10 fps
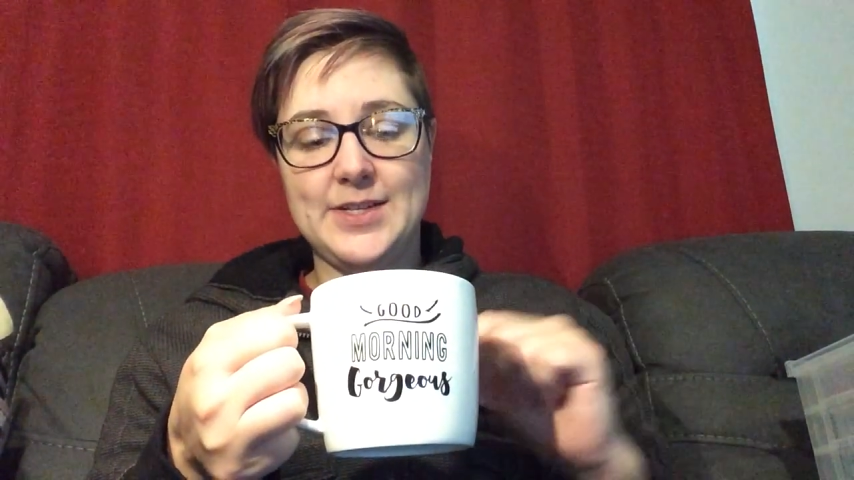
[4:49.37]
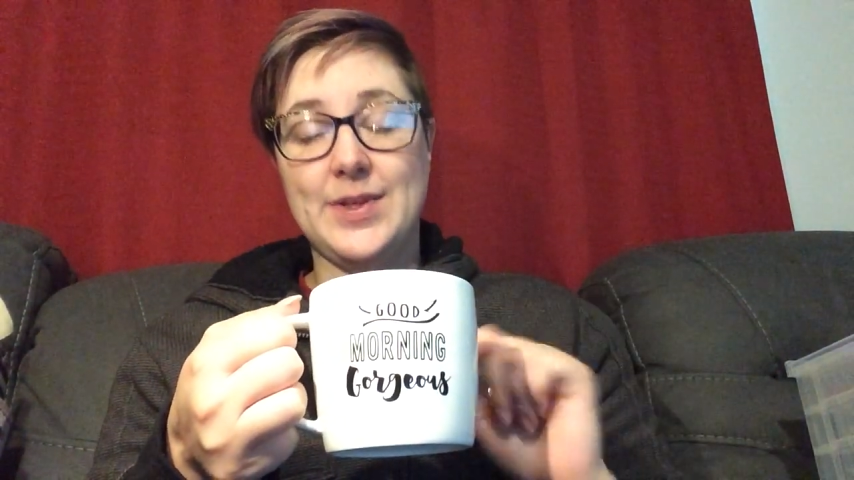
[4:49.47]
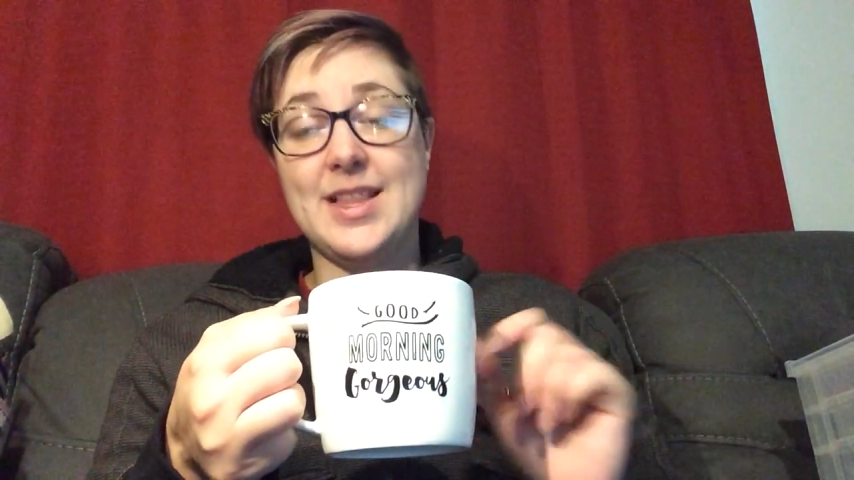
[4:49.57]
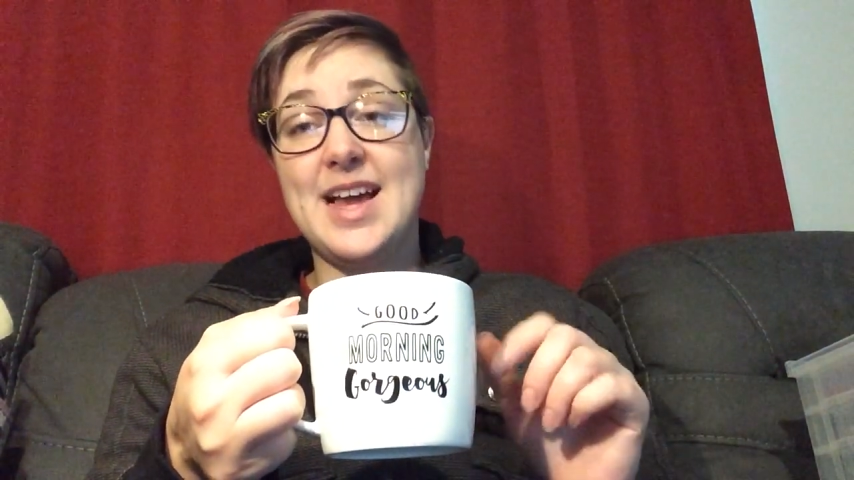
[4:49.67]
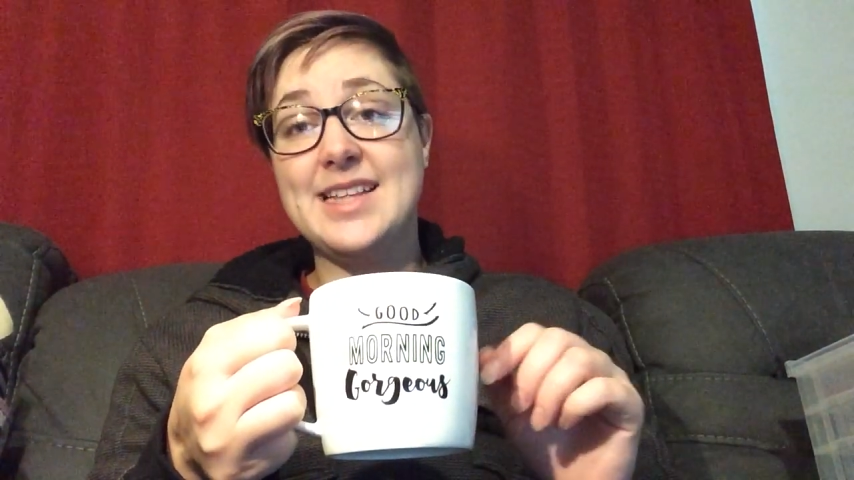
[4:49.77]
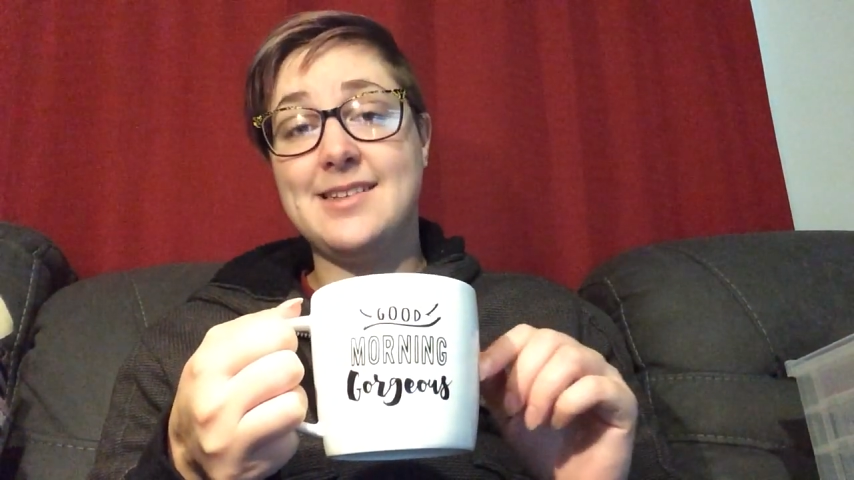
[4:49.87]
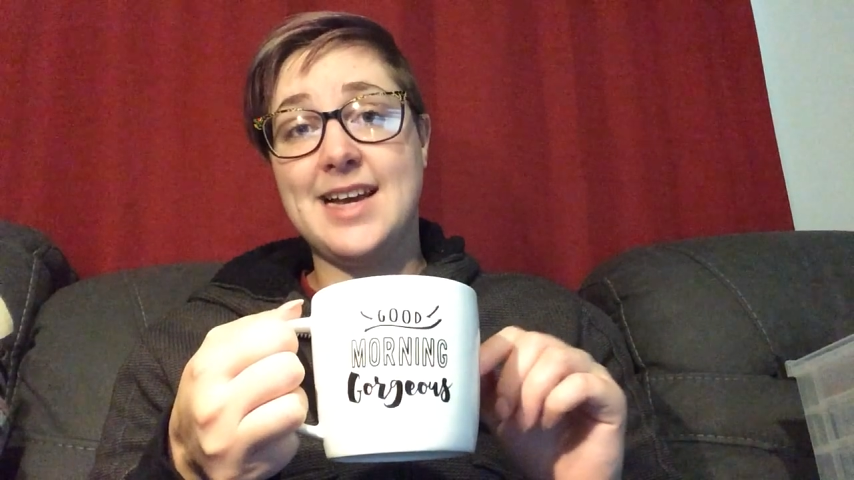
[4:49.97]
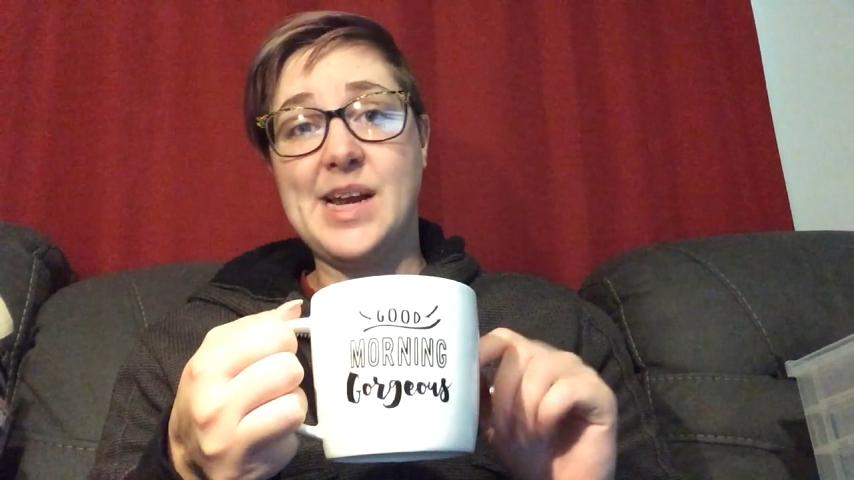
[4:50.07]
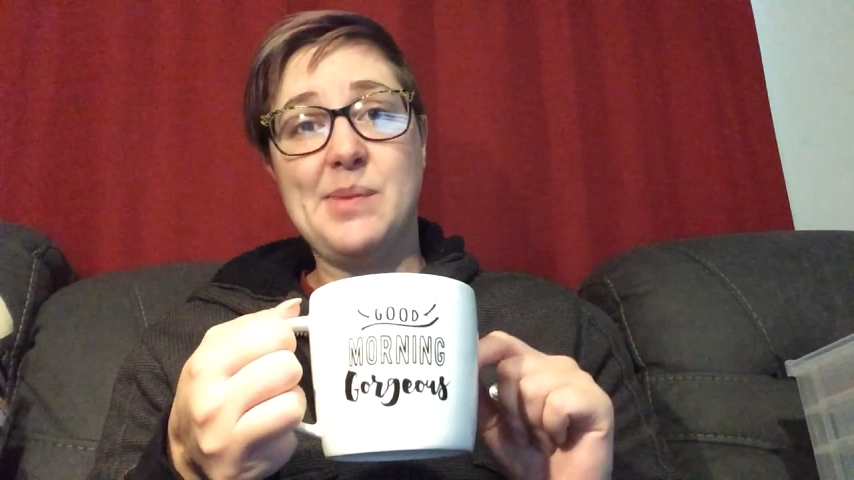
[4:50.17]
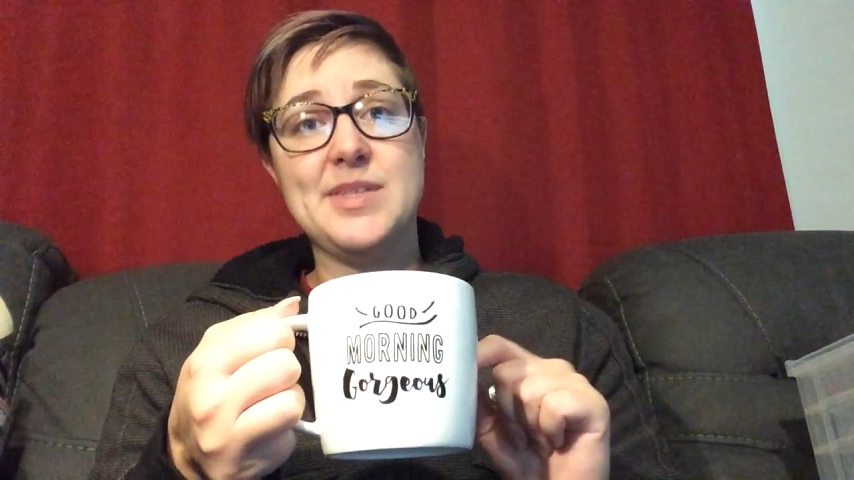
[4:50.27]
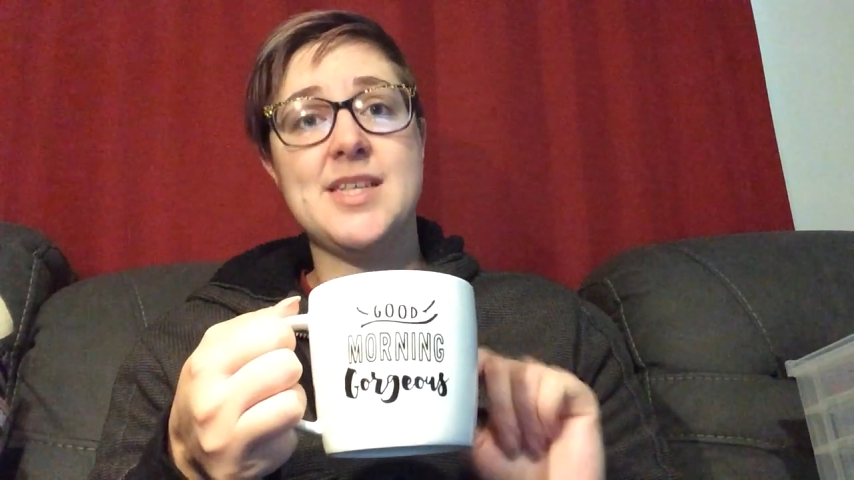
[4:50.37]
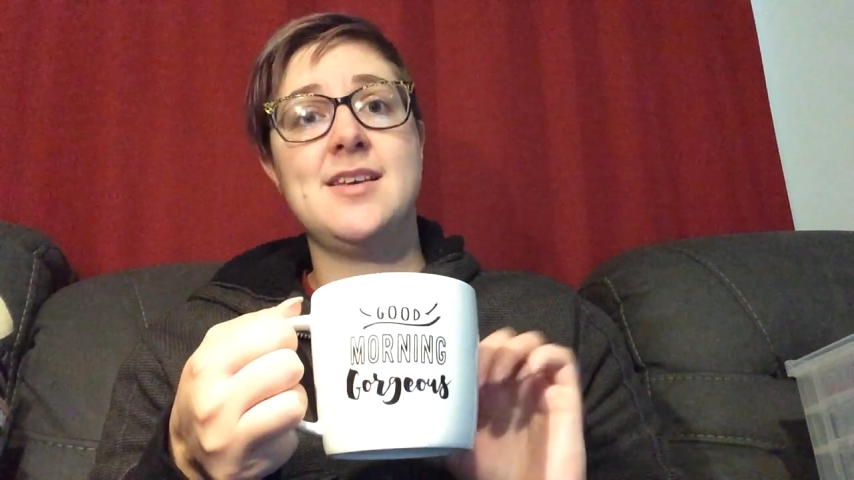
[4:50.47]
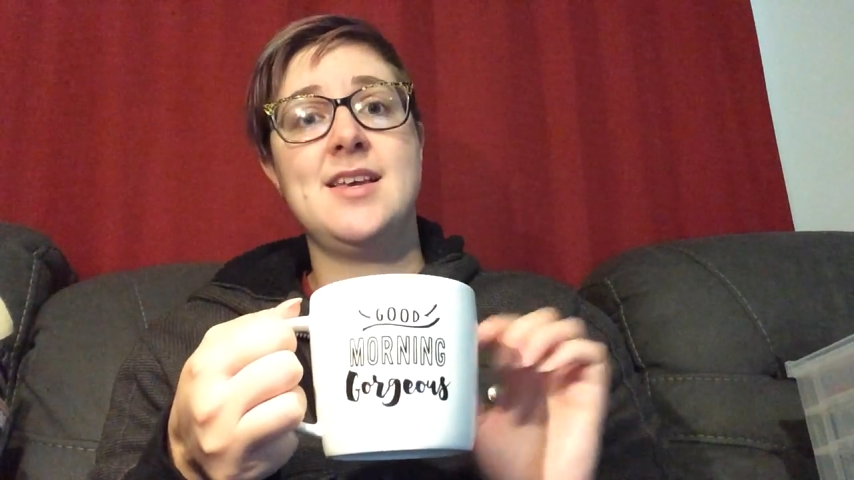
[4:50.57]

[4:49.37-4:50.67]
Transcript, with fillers: So a lot of the times